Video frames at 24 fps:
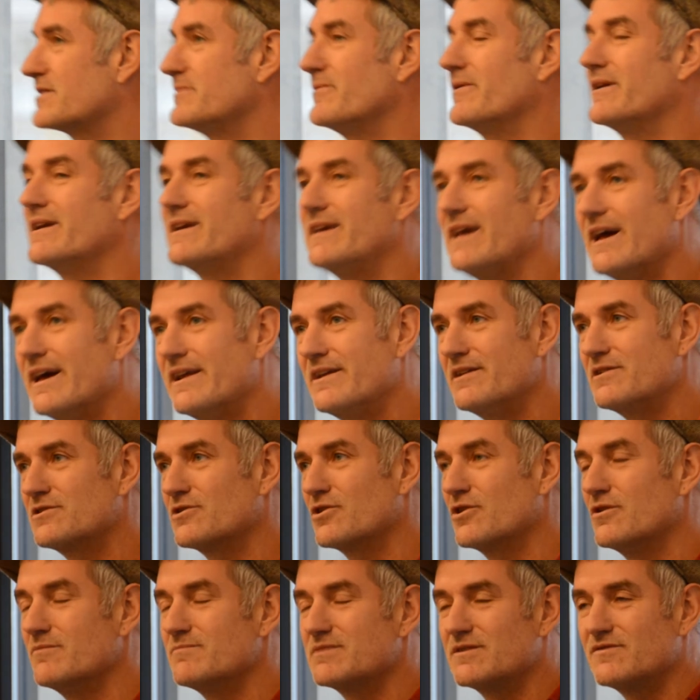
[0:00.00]
about again in
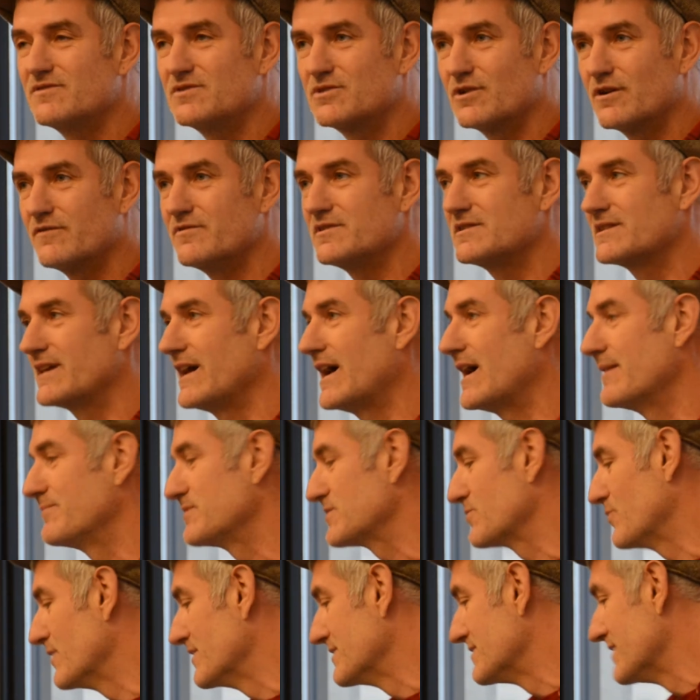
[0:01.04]
terms of service gaps
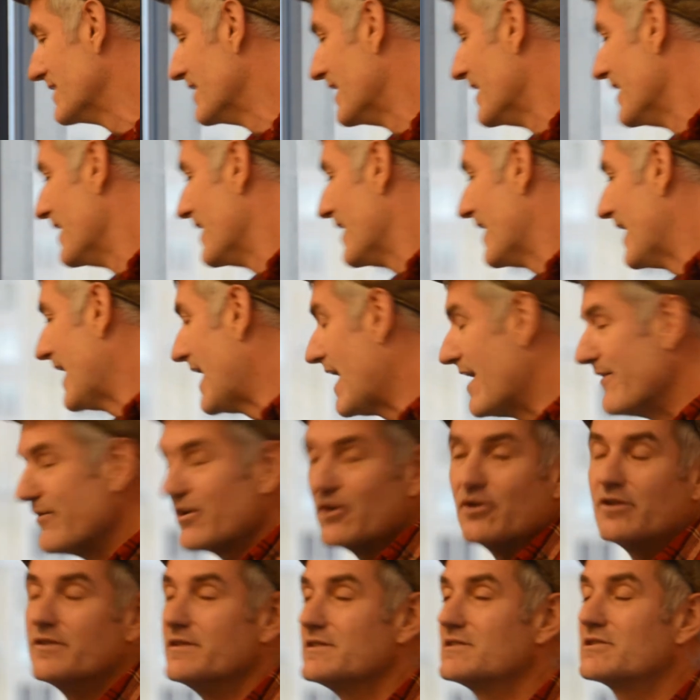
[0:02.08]
was having
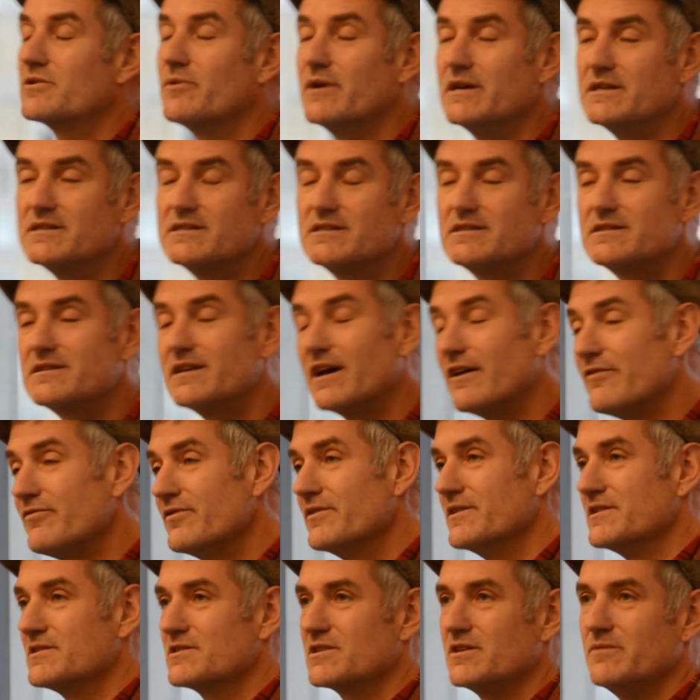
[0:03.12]
all this great stuff in
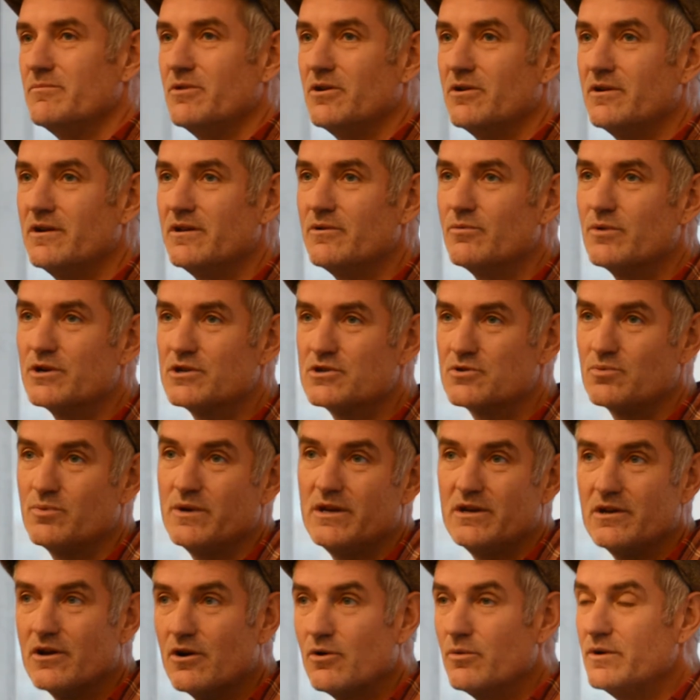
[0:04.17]
this community, which we
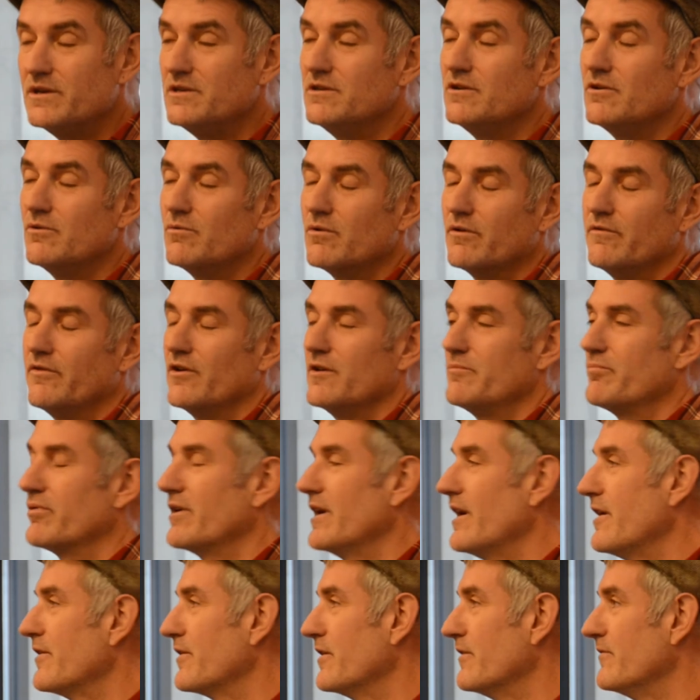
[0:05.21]
know we do and we're very
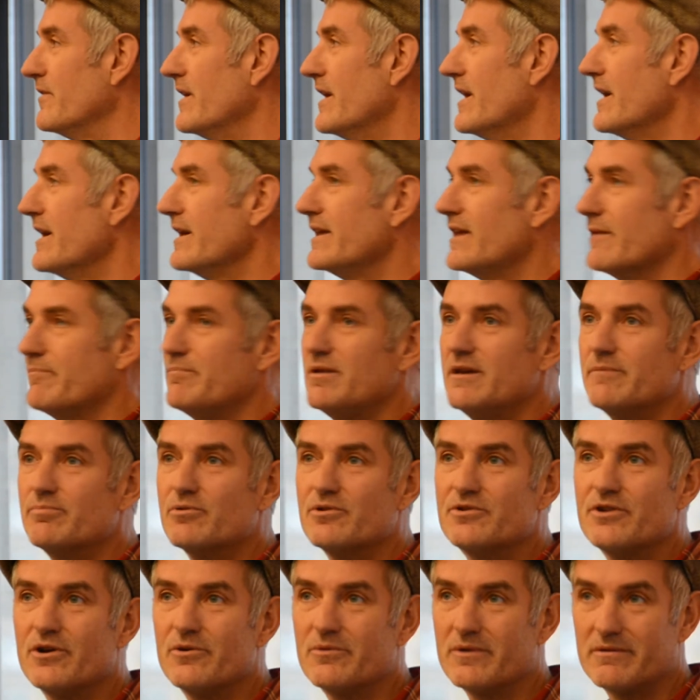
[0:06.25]
proud of, yet people
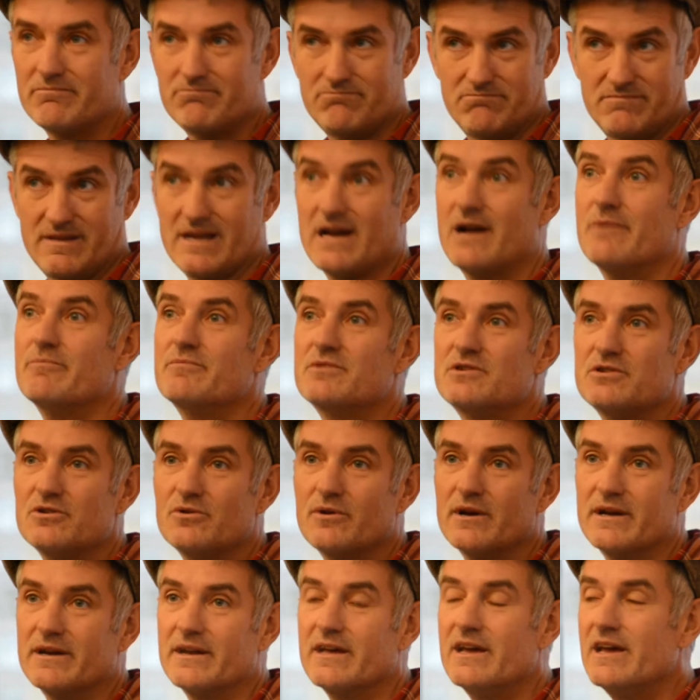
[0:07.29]
don't come to
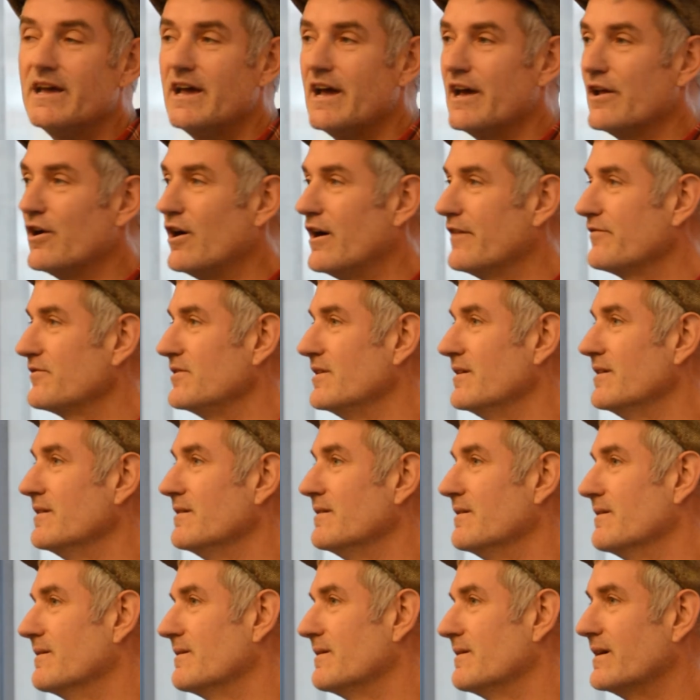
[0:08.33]
it. And often,
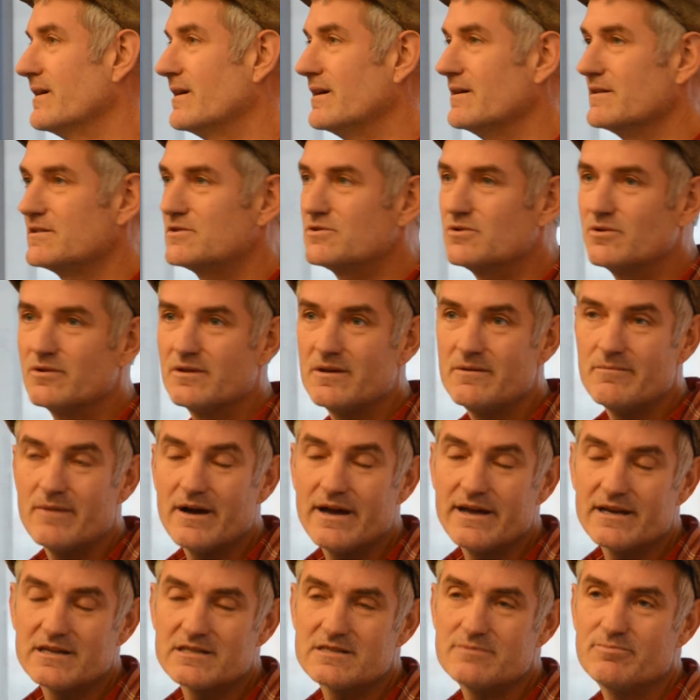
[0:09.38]
certainly my
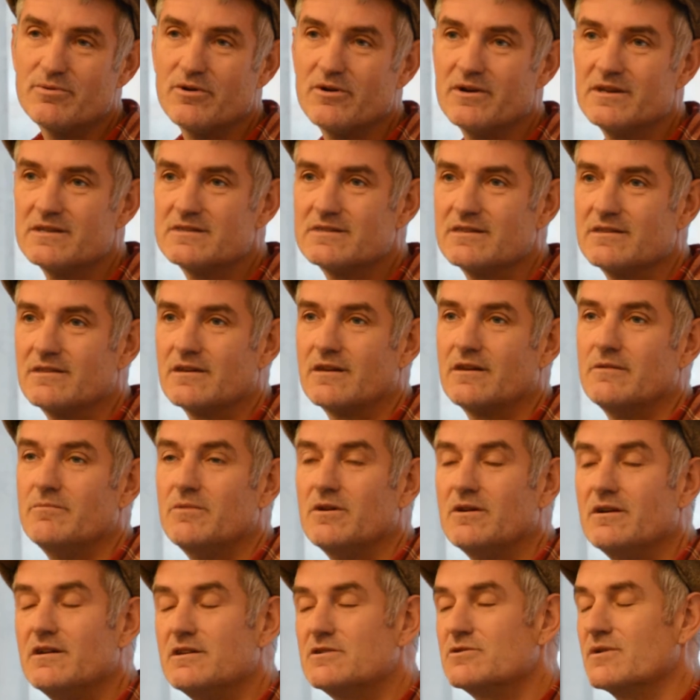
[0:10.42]
experience of the
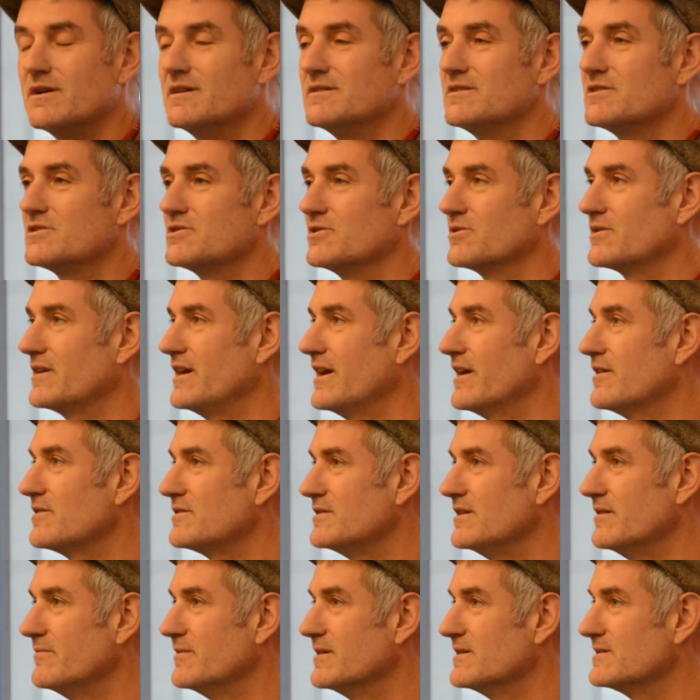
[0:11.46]
community transitional care
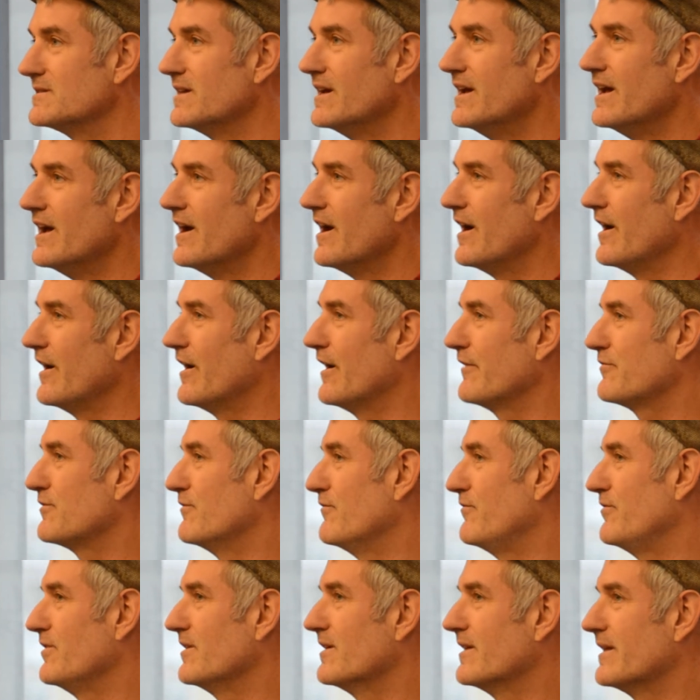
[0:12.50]
team is, I often
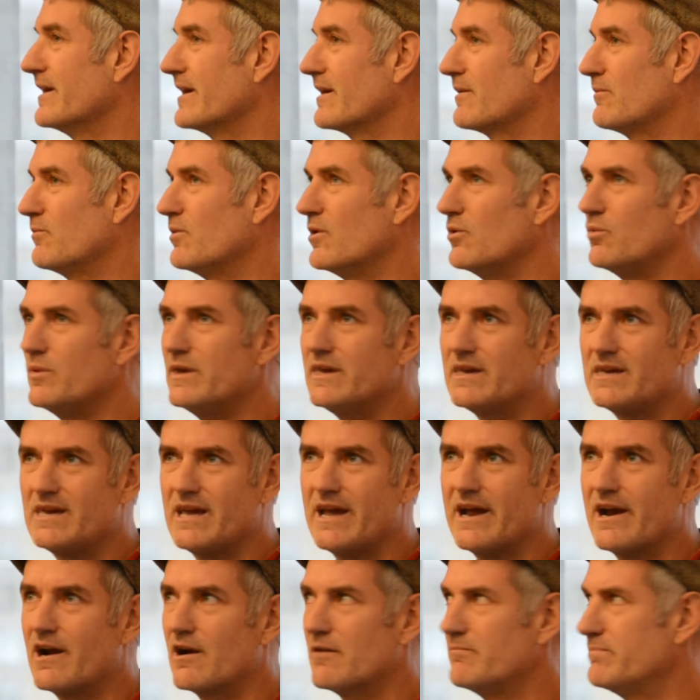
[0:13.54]
feel like, well, we
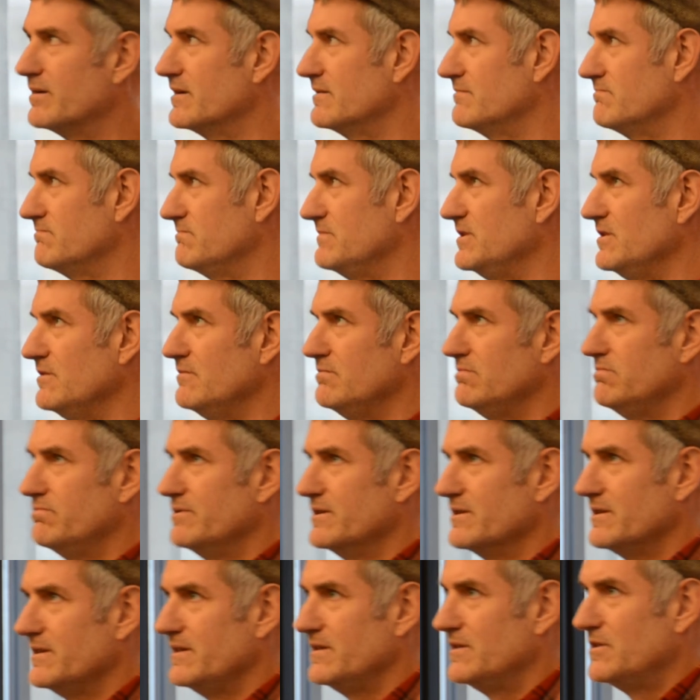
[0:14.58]
care, but you
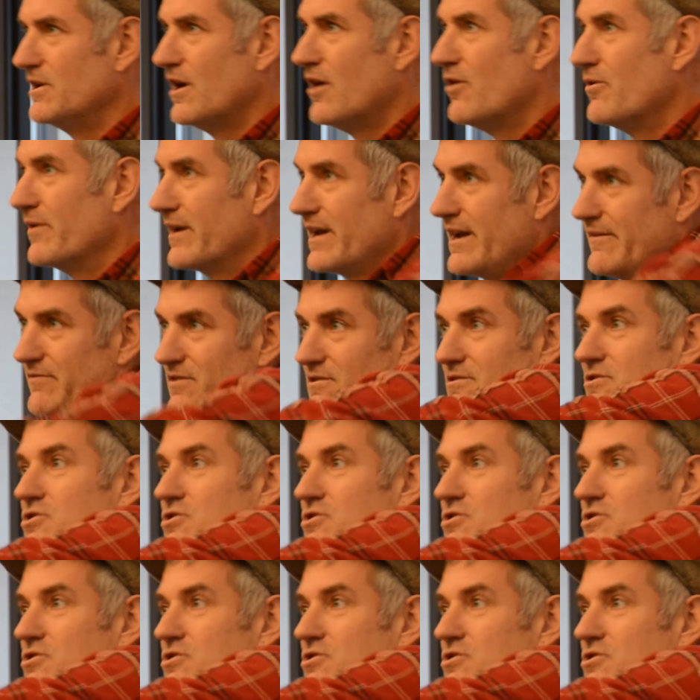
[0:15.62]
really don't. I have to